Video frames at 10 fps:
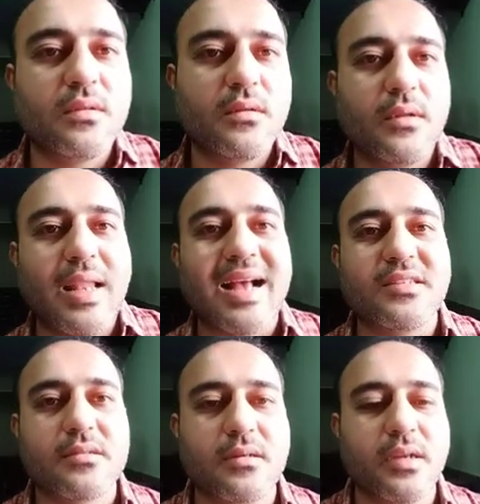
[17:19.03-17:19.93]

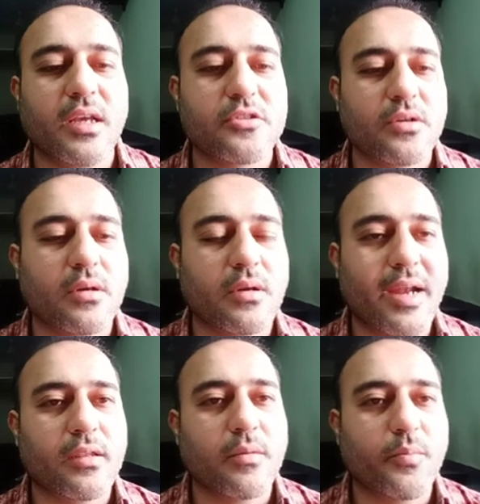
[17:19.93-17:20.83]
last creature,
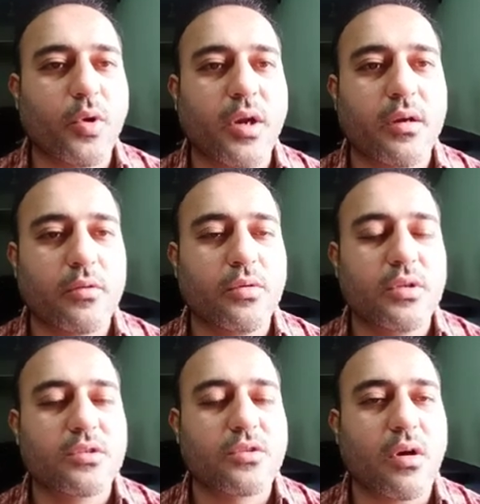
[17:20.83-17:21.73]
right, the poet who
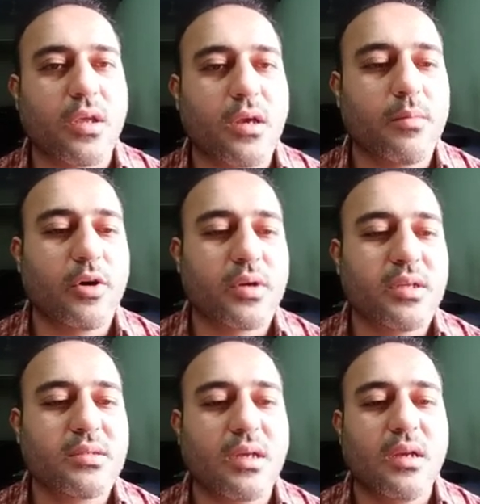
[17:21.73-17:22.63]
is talking about
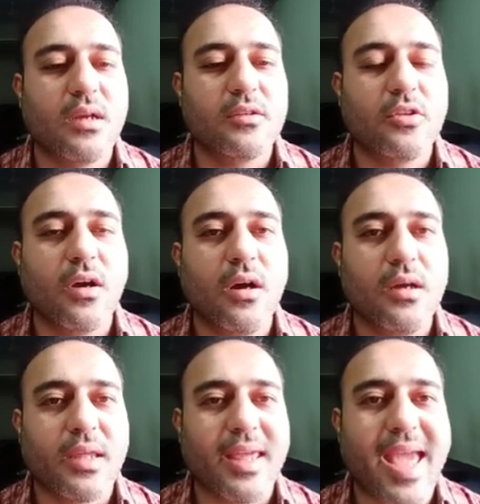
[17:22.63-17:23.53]
is the
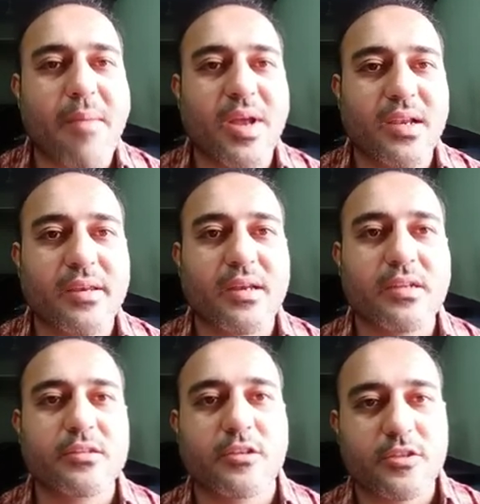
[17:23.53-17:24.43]
chameleon. It
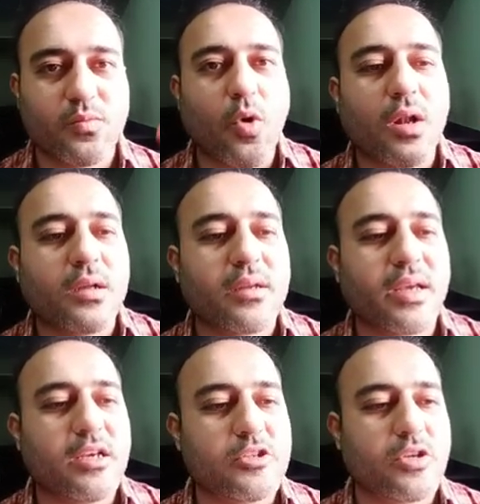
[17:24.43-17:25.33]
is a small
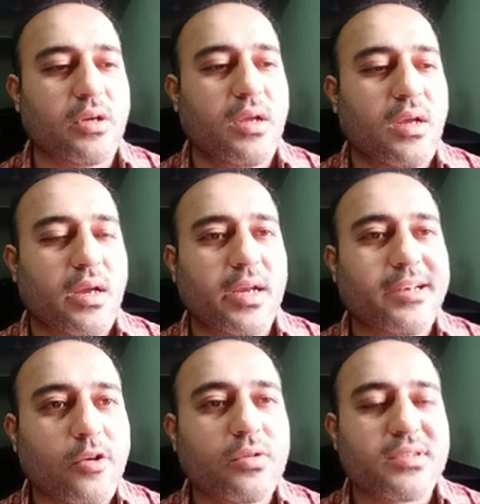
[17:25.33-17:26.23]
creature,
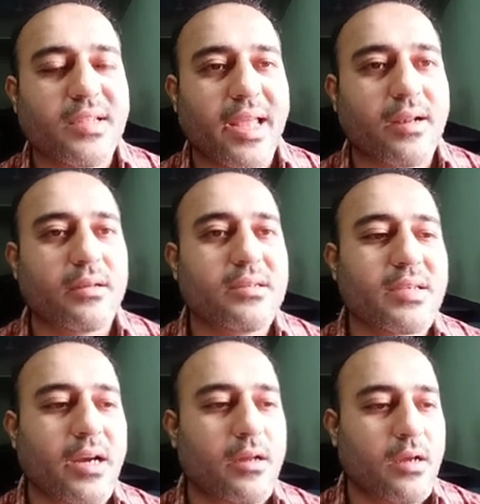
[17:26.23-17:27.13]
it looks like
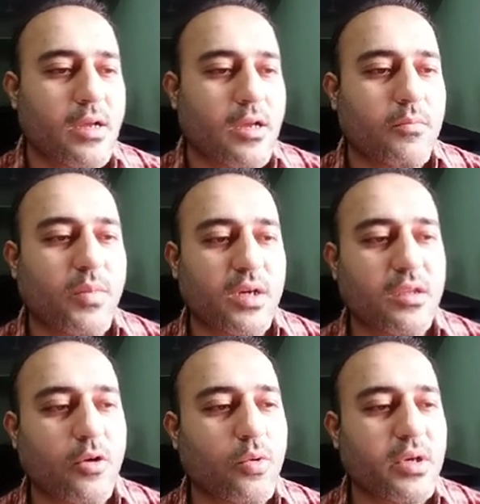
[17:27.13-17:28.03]
lizard, but
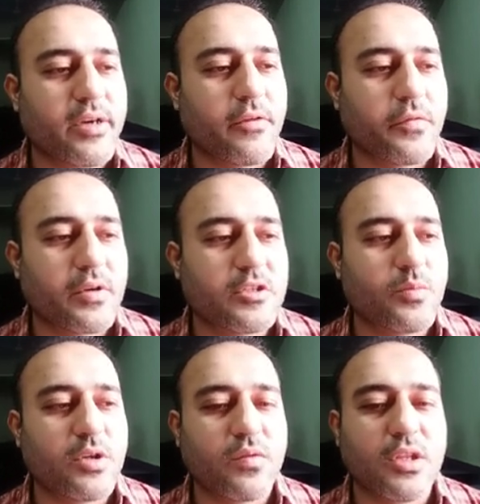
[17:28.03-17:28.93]
the only difference
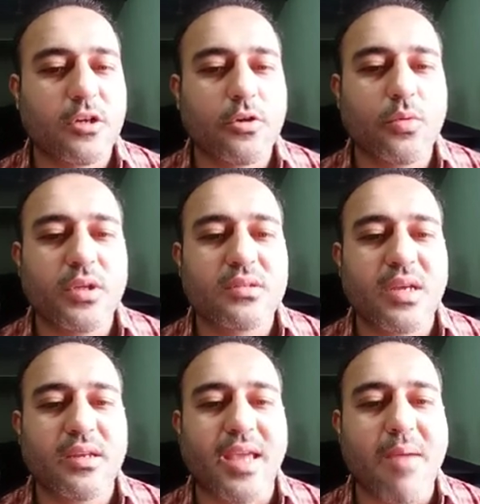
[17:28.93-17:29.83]
between the two is
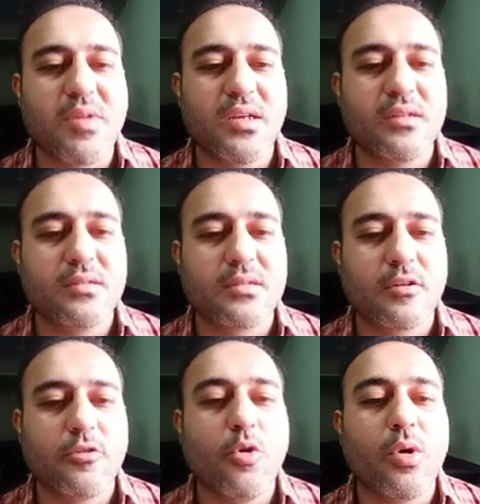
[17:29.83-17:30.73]
that
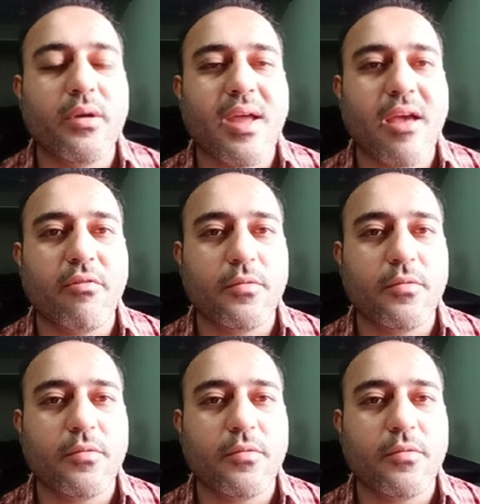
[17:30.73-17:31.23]
chameleons don't have